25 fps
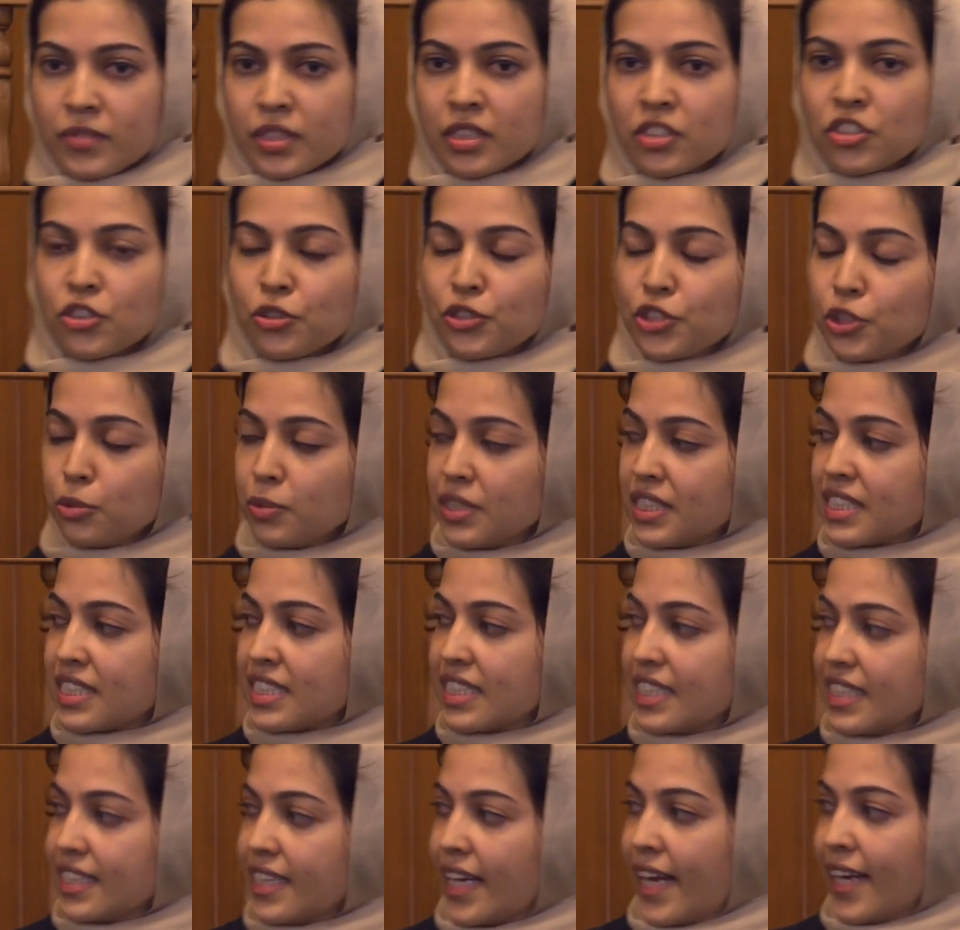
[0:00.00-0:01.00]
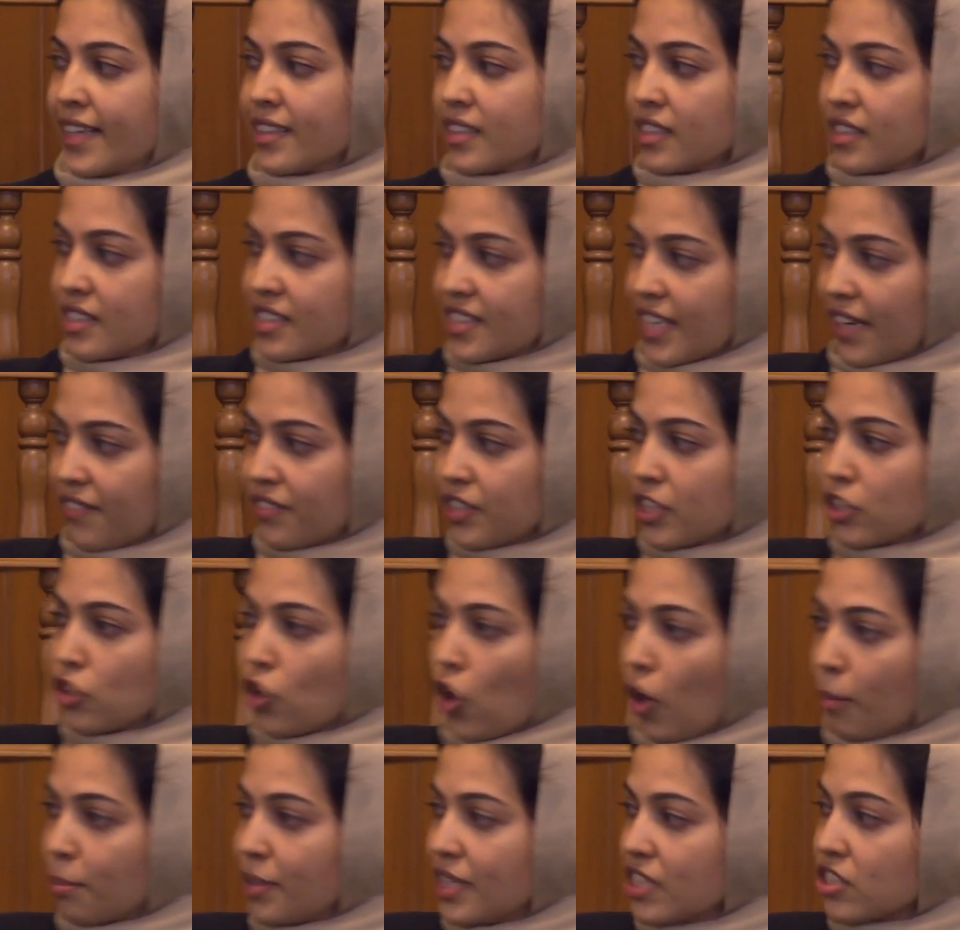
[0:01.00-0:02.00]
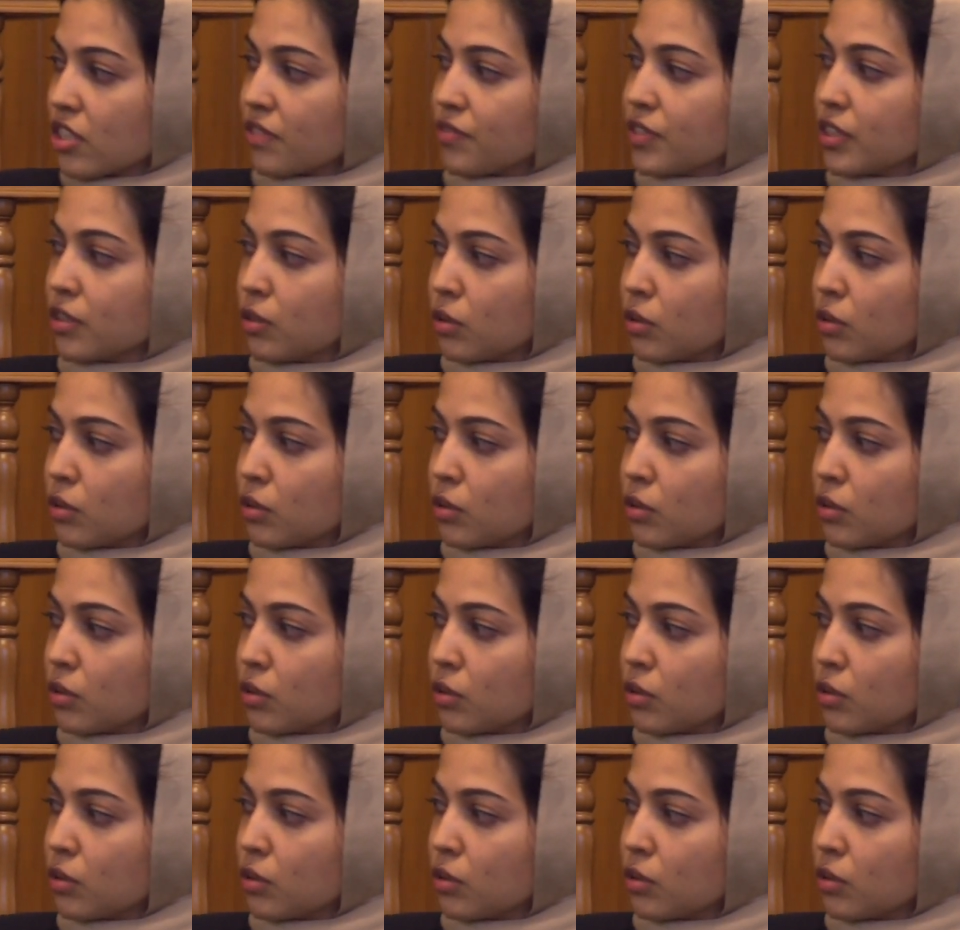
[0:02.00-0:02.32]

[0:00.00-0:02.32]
So you will see that several copies of the